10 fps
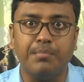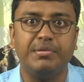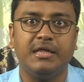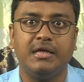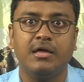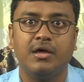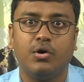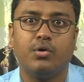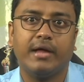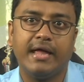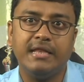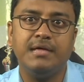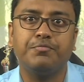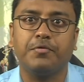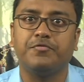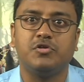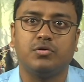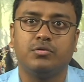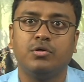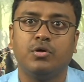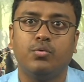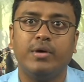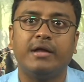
a company or any profession